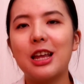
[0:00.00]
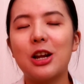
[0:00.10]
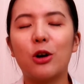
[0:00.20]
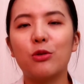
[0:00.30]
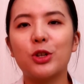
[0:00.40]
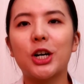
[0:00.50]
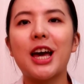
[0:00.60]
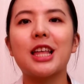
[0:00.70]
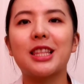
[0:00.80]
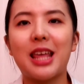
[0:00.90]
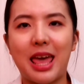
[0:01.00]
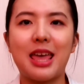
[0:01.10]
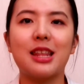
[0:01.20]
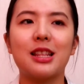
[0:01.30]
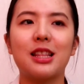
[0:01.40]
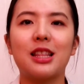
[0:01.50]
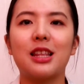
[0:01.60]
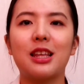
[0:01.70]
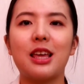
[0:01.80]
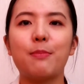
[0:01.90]
your result at 10
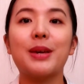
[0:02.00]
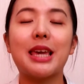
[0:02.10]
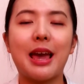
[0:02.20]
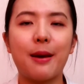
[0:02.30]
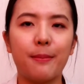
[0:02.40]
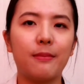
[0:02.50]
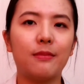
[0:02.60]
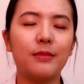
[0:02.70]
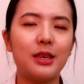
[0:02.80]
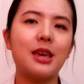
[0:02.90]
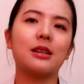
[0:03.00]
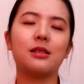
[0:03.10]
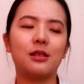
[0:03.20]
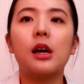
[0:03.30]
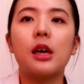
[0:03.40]
p.m. Yes.